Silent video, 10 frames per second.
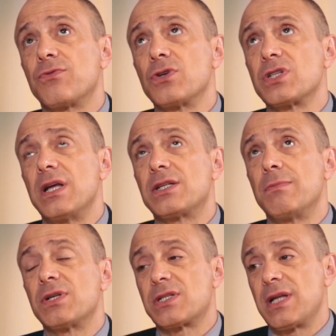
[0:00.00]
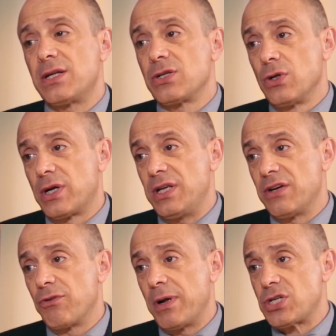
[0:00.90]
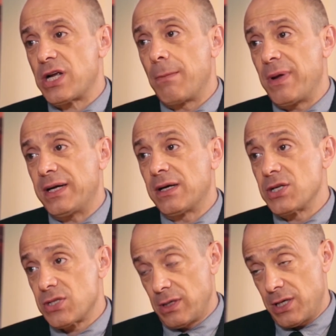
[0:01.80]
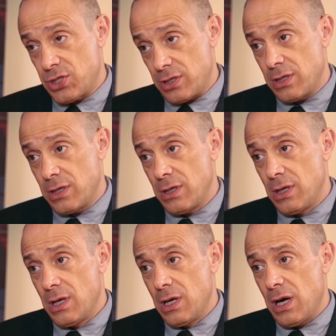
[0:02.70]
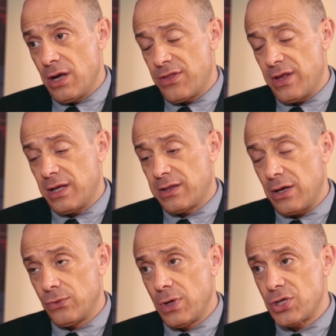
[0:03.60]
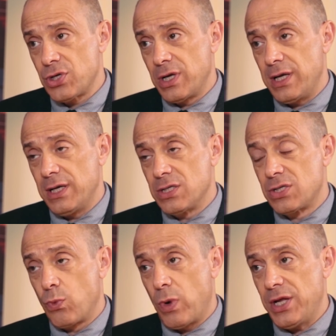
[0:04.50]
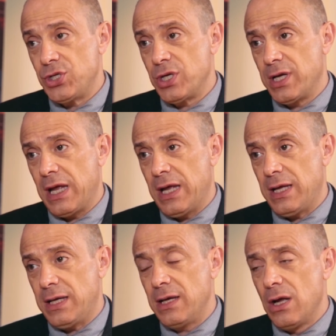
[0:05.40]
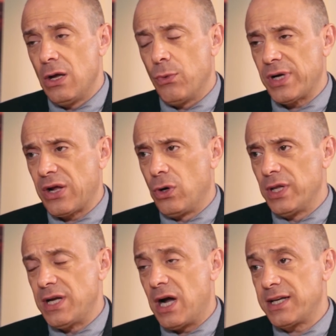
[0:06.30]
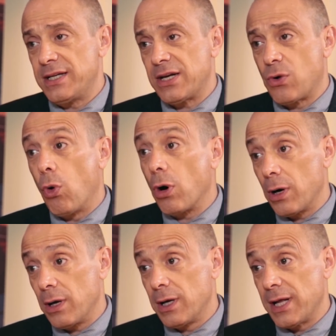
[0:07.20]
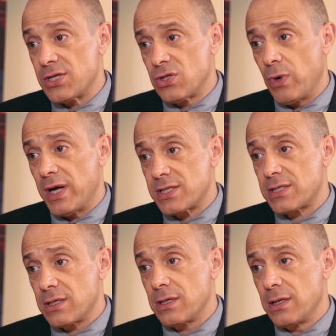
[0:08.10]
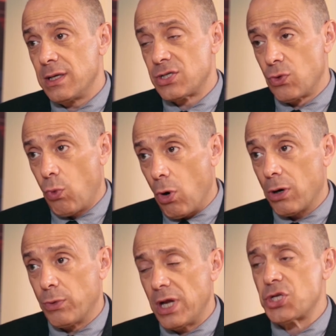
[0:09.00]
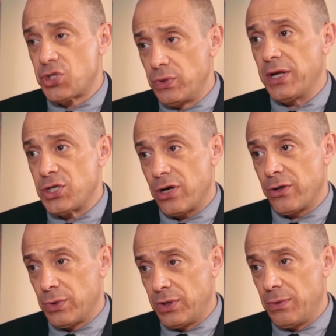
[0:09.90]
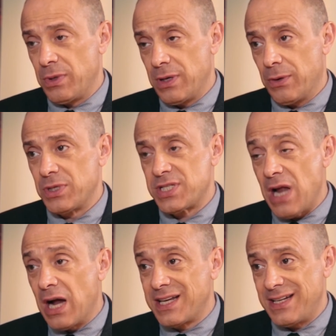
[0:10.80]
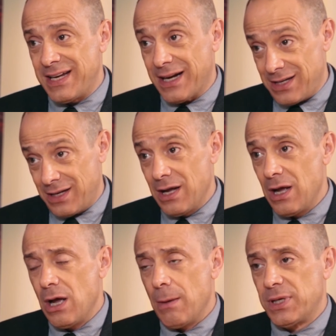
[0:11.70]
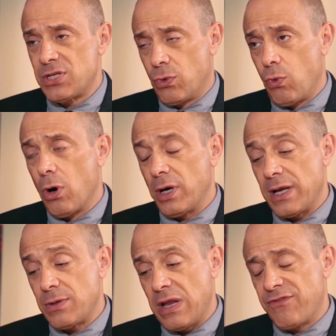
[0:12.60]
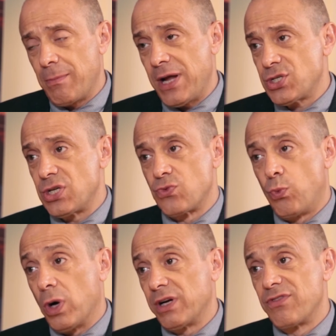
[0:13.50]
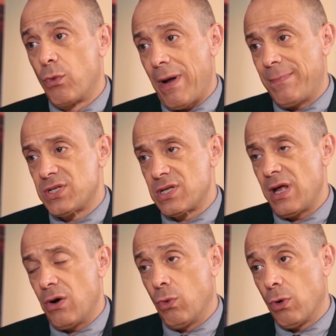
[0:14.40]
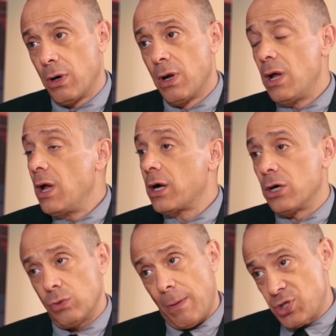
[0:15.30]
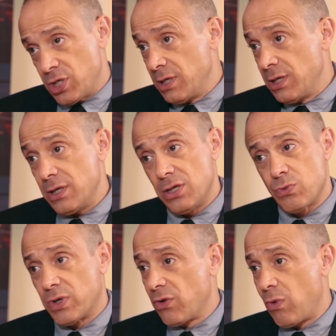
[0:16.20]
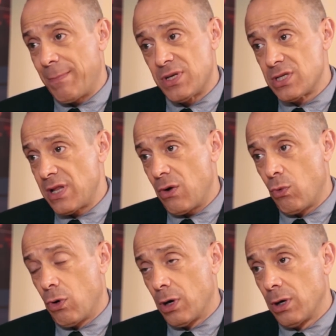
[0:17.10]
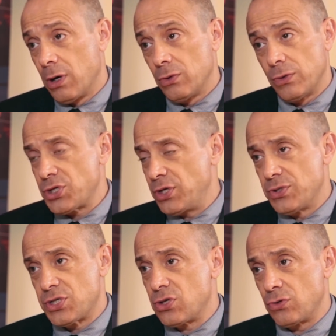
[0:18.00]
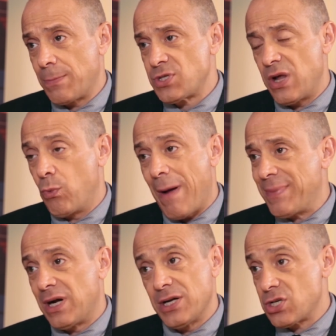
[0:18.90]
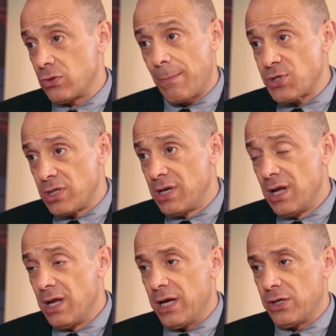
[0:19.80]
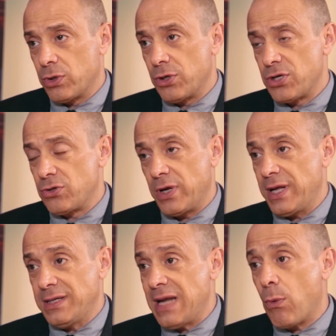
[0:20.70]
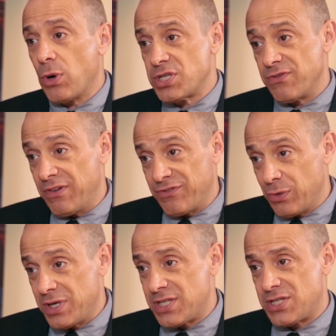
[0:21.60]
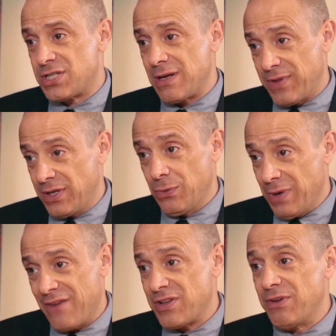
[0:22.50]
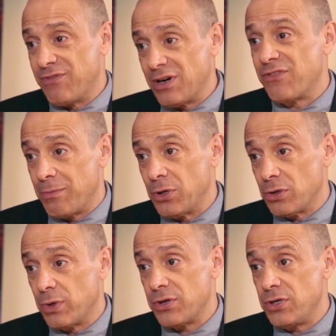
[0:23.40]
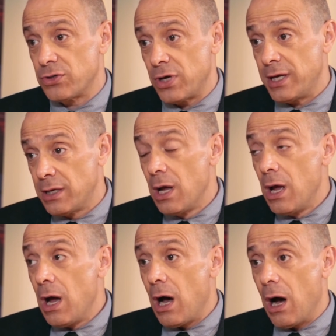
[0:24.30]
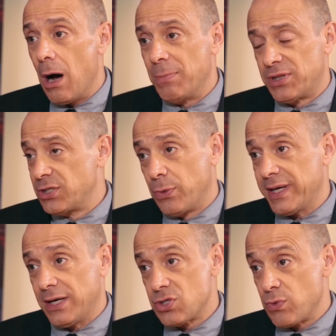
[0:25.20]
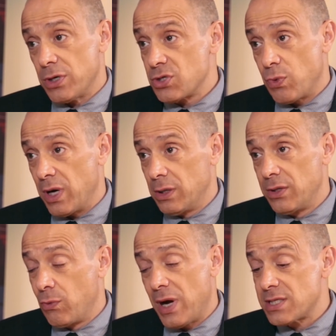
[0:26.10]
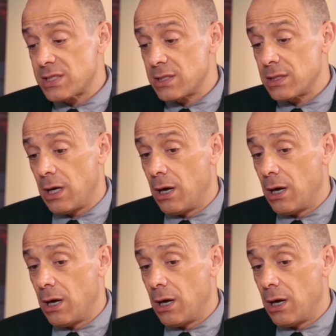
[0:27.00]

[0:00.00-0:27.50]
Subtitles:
First, it's a mistake to look at the information campaign in isolation. I think that Russia is waging what I call a non-kinetic war against the West. It's a war. We're not shooting each other. It's non-kinetic, but it's a war. And information is one of the weapons in that war. Corruption is one of the weapons in that war. Russia uses corruption. They weaponize corruption in order to create networks of influence. This is something you have to be very familiar with in Ukraine, but they're doing it elsewhere as well in the West.